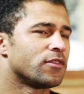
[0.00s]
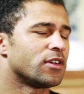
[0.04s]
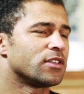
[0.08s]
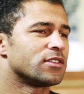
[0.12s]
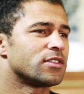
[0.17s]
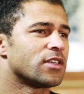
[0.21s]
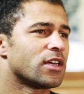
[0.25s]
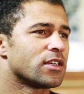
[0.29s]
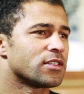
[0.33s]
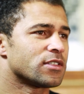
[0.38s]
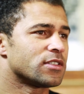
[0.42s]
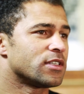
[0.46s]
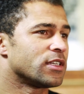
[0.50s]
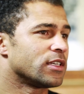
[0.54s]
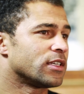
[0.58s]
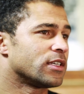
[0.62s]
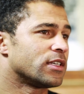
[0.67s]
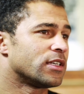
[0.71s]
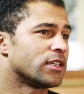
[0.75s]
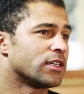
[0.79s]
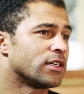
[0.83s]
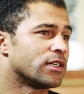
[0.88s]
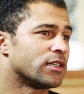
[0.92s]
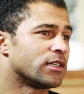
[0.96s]
fantastic
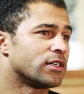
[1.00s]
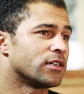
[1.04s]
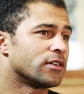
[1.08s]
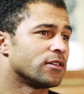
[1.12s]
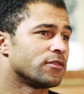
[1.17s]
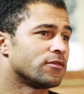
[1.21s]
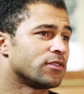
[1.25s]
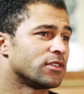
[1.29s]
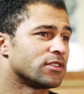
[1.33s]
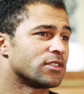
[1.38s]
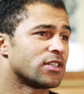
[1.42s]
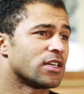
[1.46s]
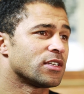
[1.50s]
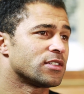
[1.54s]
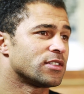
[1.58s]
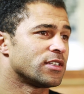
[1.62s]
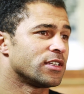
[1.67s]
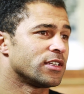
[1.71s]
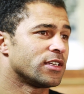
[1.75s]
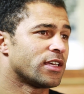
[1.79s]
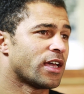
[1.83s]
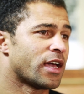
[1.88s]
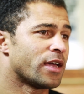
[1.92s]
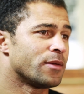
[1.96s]

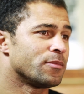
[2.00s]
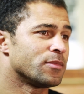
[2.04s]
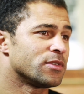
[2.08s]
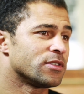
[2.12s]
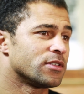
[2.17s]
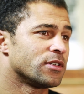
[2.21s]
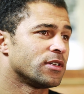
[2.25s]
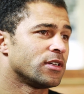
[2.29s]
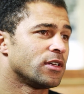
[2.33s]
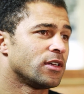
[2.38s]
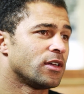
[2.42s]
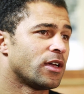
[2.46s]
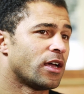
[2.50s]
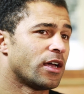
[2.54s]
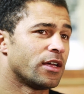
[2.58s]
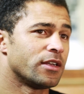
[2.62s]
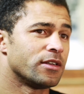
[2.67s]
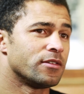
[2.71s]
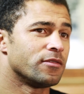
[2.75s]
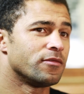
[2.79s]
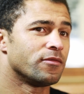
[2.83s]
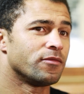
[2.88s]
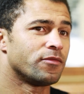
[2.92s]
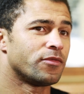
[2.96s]
games.
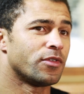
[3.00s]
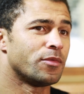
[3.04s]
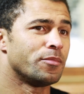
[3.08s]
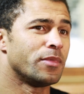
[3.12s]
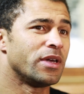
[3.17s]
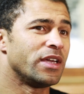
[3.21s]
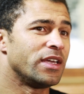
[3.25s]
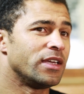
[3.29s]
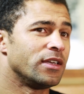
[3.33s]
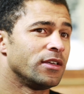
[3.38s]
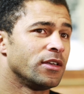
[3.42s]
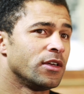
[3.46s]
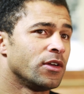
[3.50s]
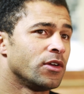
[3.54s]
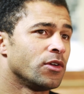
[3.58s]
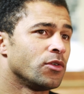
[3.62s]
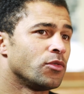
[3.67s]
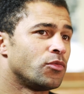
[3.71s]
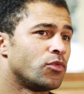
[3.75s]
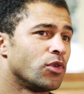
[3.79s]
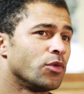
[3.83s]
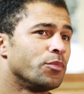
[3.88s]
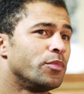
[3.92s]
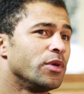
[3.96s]
And for me,
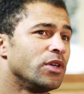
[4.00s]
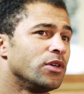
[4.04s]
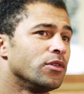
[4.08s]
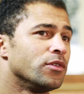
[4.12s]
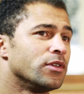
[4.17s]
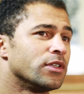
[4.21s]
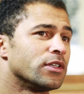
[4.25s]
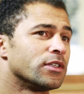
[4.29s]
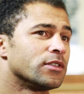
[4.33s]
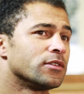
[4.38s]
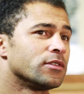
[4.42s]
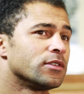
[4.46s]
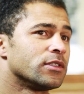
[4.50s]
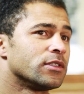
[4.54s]
rugby union,